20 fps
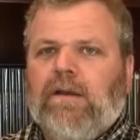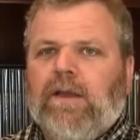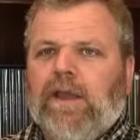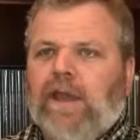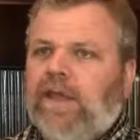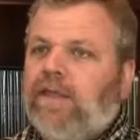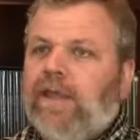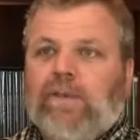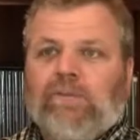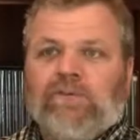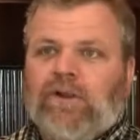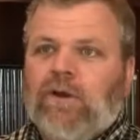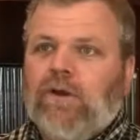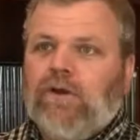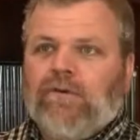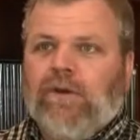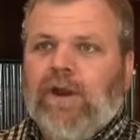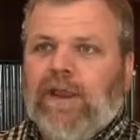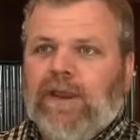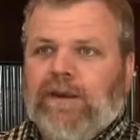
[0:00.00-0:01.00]
And that was all
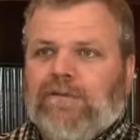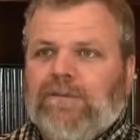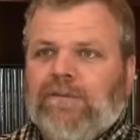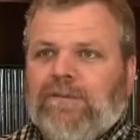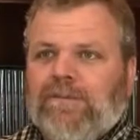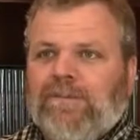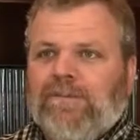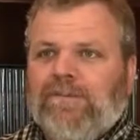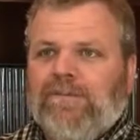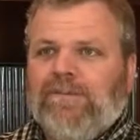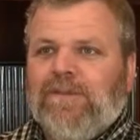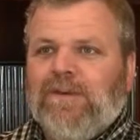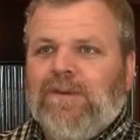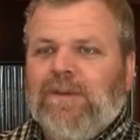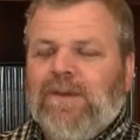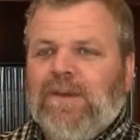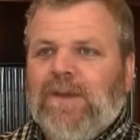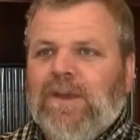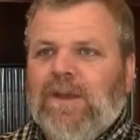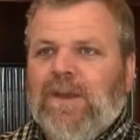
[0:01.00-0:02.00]
great.
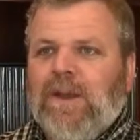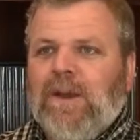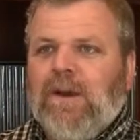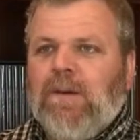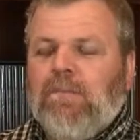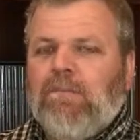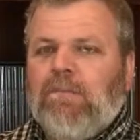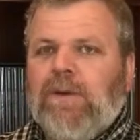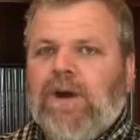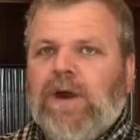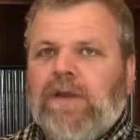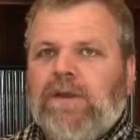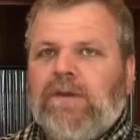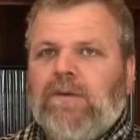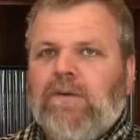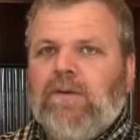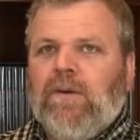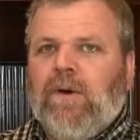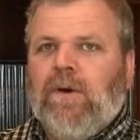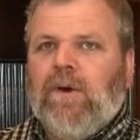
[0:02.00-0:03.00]

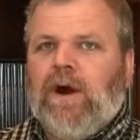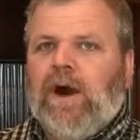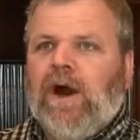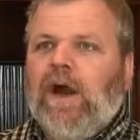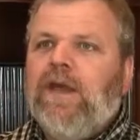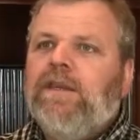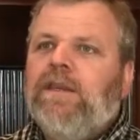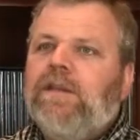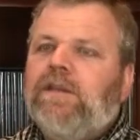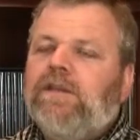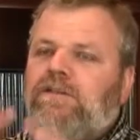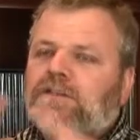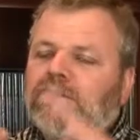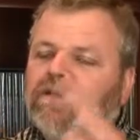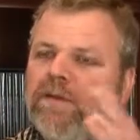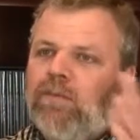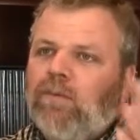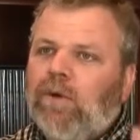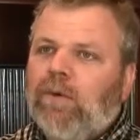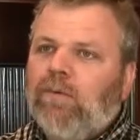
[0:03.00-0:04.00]
But I needed
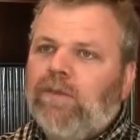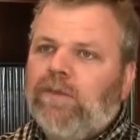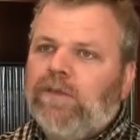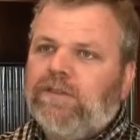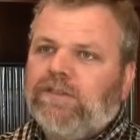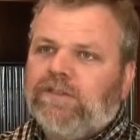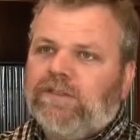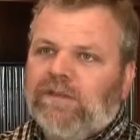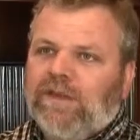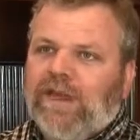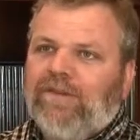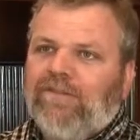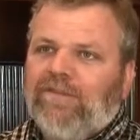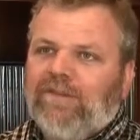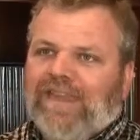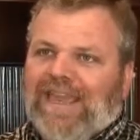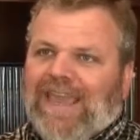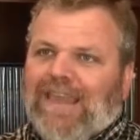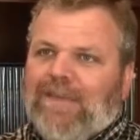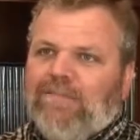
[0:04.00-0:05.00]
somewhere where this kind
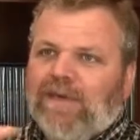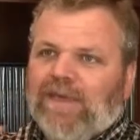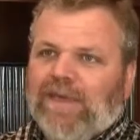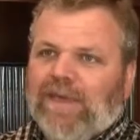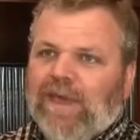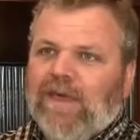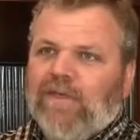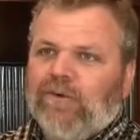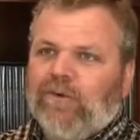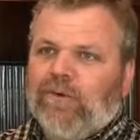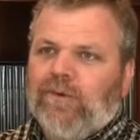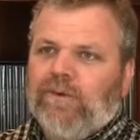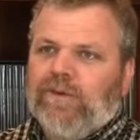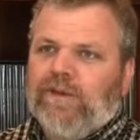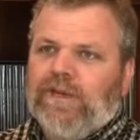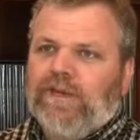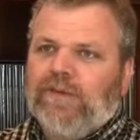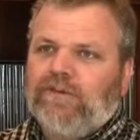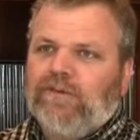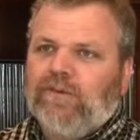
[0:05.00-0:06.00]
of came together
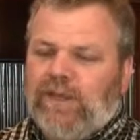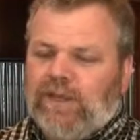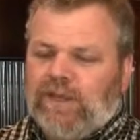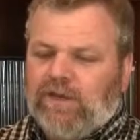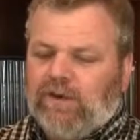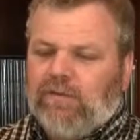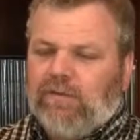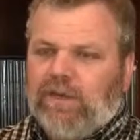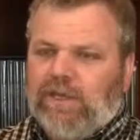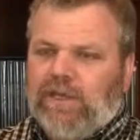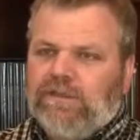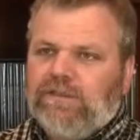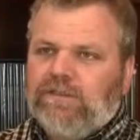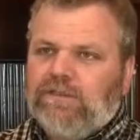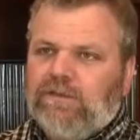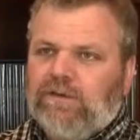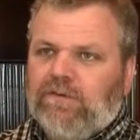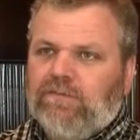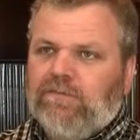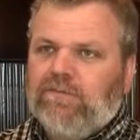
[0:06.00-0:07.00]
into a
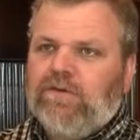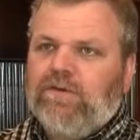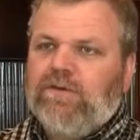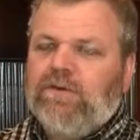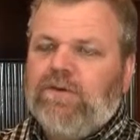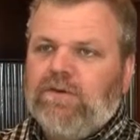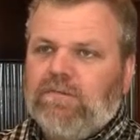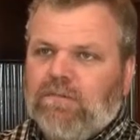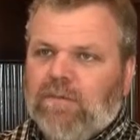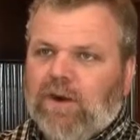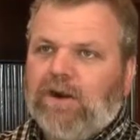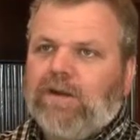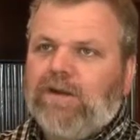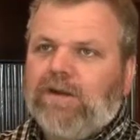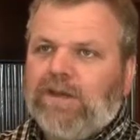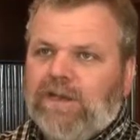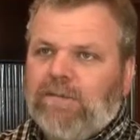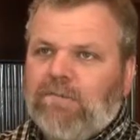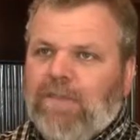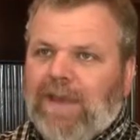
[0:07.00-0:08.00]
cohesive
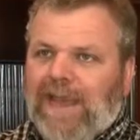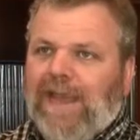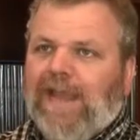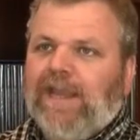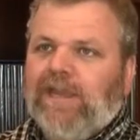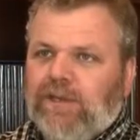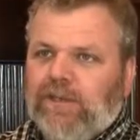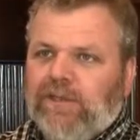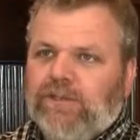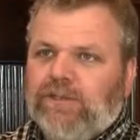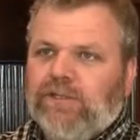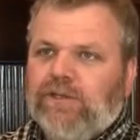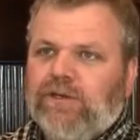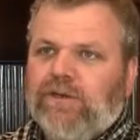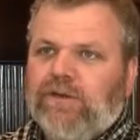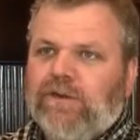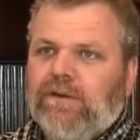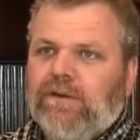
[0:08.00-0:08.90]
marketing package